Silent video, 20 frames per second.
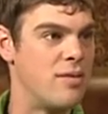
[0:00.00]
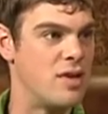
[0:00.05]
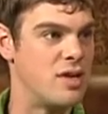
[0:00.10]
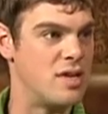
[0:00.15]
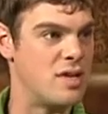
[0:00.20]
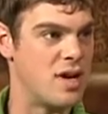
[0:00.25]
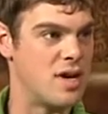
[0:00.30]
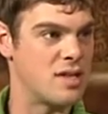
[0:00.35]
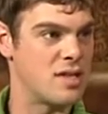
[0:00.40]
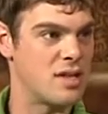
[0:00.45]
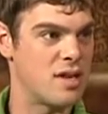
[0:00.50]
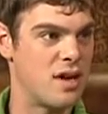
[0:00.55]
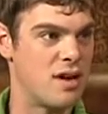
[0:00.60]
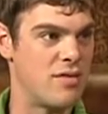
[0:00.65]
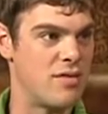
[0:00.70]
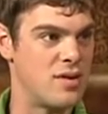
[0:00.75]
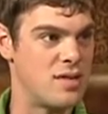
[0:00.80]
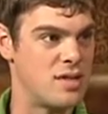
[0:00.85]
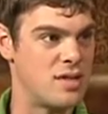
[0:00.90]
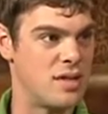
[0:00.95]
the dust
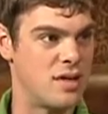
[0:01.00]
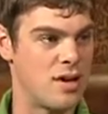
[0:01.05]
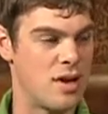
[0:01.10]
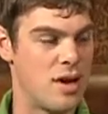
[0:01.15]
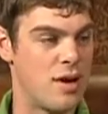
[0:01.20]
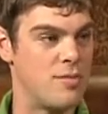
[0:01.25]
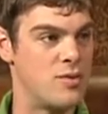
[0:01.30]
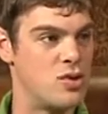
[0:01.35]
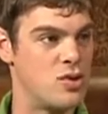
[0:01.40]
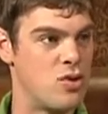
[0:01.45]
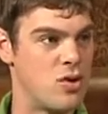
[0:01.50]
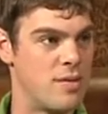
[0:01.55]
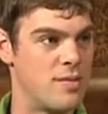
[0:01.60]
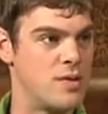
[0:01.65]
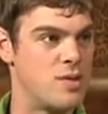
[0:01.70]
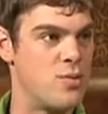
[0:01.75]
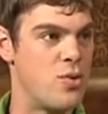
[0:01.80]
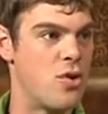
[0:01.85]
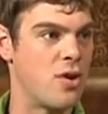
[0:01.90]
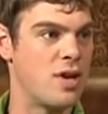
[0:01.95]
covers and
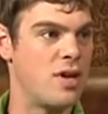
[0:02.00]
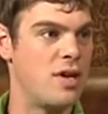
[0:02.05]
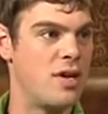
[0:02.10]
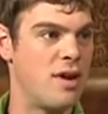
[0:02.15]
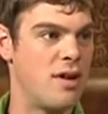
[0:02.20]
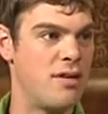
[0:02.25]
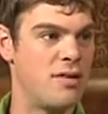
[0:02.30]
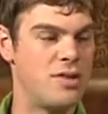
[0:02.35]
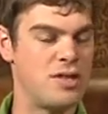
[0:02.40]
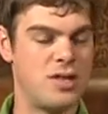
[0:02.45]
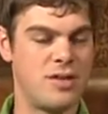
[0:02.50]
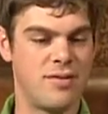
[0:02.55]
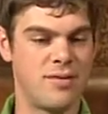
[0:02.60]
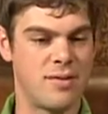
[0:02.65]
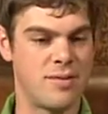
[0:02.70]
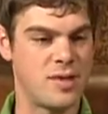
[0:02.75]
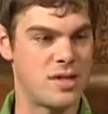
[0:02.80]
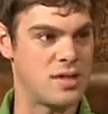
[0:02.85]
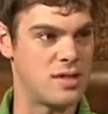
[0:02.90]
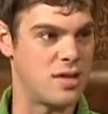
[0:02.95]
absorbs more heat energy
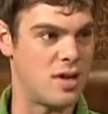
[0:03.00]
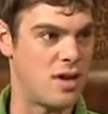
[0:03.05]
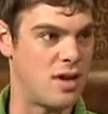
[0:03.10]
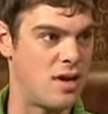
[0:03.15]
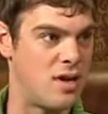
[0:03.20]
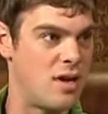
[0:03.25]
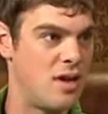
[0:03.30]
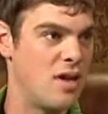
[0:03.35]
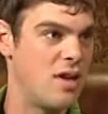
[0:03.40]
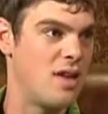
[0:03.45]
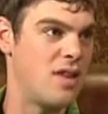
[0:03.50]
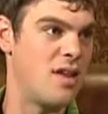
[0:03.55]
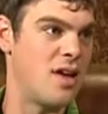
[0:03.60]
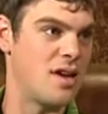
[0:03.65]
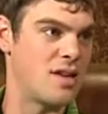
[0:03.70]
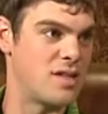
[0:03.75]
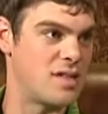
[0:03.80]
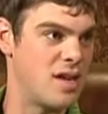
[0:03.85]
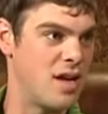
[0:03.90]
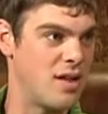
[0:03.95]
from the sun, and that
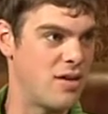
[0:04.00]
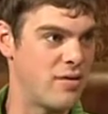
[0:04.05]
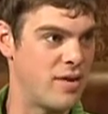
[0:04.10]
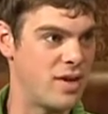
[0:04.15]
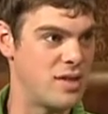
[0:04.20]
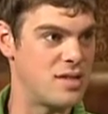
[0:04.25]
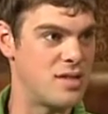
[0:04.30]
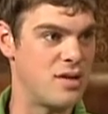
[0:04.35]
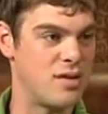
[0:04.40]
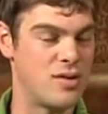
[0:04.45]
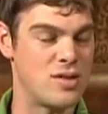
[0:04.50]
accelerates right.